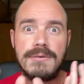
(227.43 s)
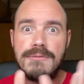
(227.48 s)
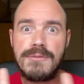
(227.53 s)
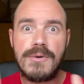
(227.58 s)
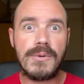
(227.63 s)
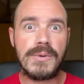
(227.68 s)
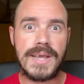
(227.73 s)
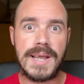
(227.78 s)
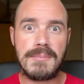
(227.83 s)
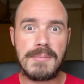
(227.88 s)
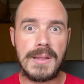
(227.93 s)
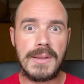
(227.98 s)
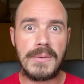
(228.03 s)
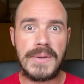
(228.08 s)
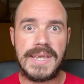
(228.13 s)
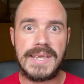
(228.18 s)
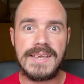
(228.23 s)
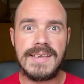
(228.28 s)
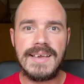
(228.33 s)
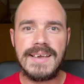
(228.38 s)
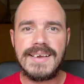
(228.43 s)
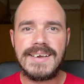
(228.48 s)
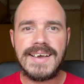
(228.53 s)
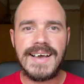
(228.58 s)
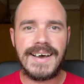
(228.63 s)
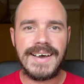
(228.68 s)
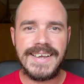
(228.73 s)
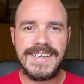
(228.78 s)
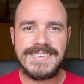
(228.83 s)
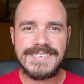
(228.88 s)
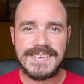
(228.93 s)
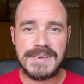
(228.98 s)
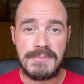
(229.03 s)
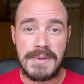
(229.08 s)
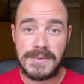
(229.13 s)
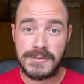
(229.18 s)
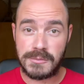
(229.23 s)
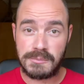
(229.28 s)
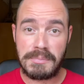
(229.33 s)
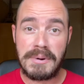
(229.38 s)
vocabulary, item,
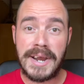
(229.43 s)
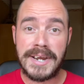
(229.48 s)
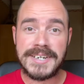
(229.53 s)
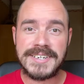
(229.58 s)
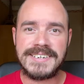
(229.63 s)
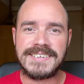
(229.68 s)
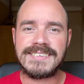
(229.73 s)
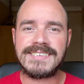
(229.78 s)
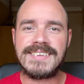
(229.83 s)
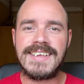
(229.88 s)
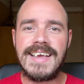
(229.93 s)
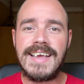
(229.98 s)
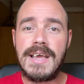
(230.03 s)
expression,